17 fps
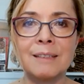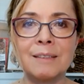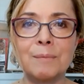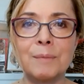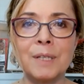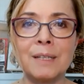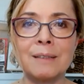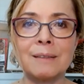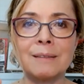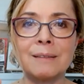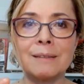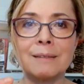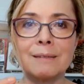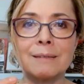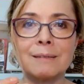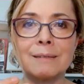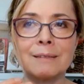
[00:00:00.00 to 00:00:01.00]
but
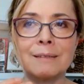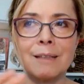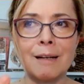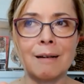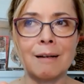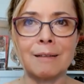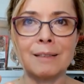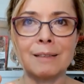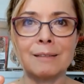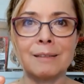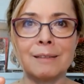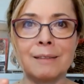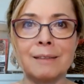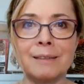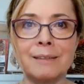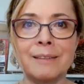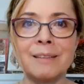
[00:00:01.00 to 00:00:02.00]
no, it
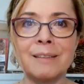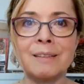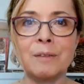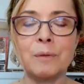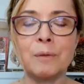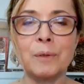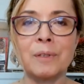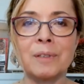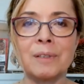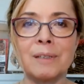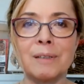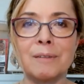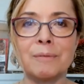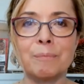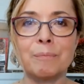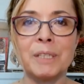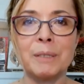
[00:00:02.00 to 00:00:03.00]
it's in the court
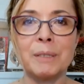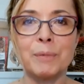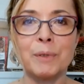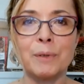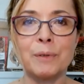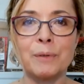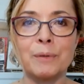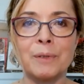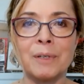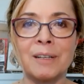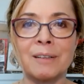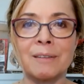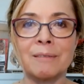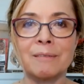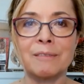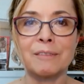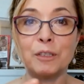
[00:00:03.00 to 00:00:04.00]
of people who
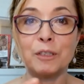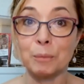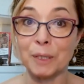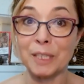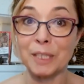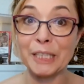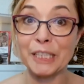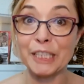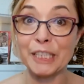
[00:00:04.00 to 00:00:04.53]
are human.